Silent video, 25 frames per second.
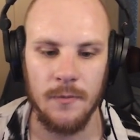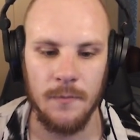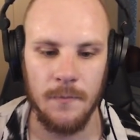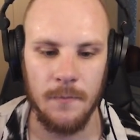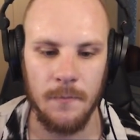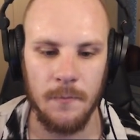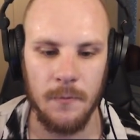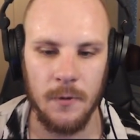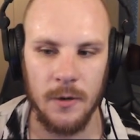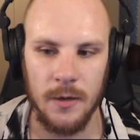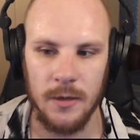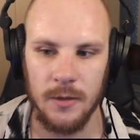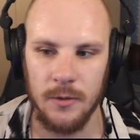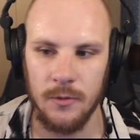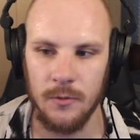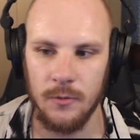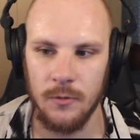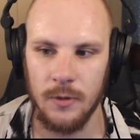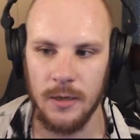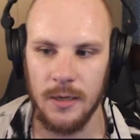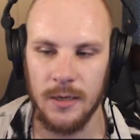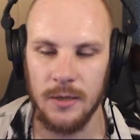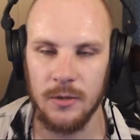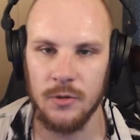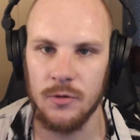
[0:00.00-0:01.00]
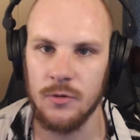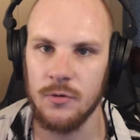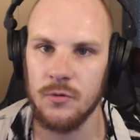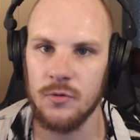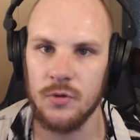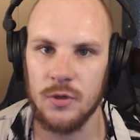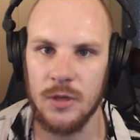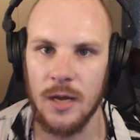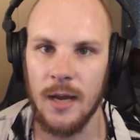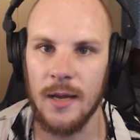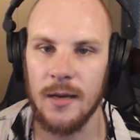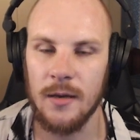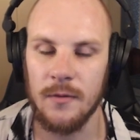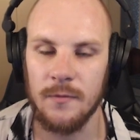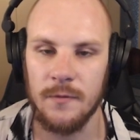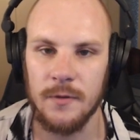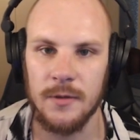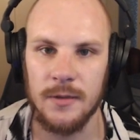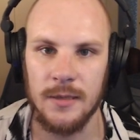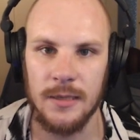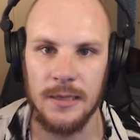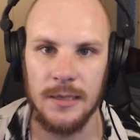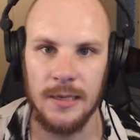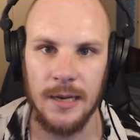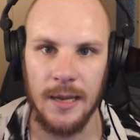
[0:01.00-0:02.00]
will induce kind of a
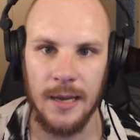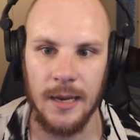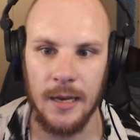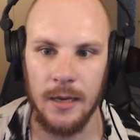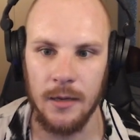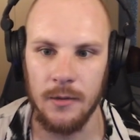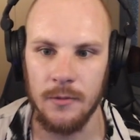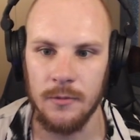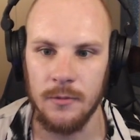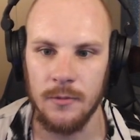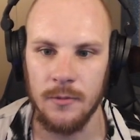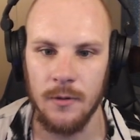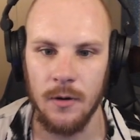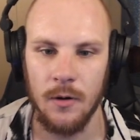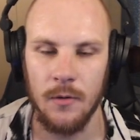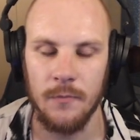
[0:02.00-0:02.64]
delay,